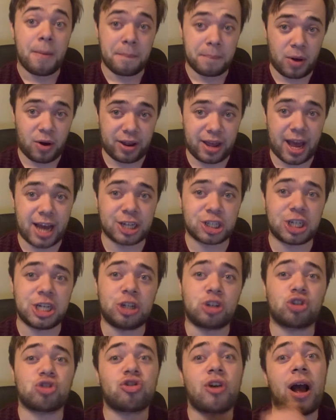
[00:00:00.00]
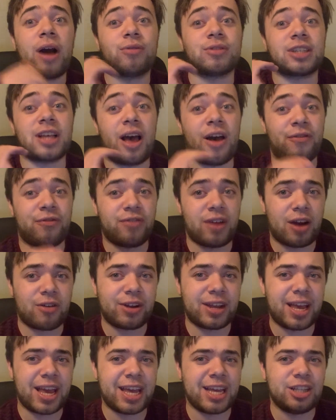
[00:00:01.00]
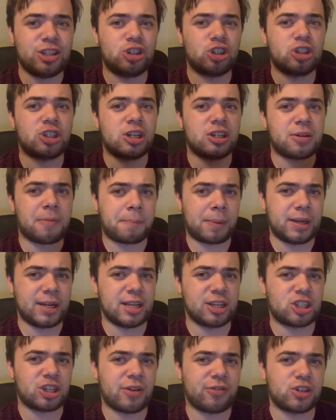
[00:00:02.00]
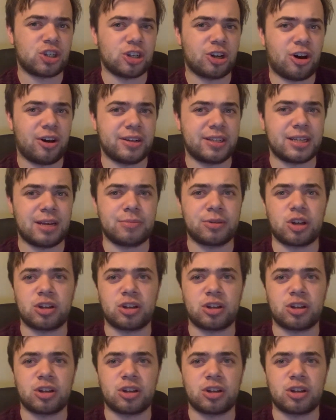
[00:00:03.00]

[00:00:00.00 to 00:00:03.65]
might actually trounce a very injured and depleted Sheffield United team.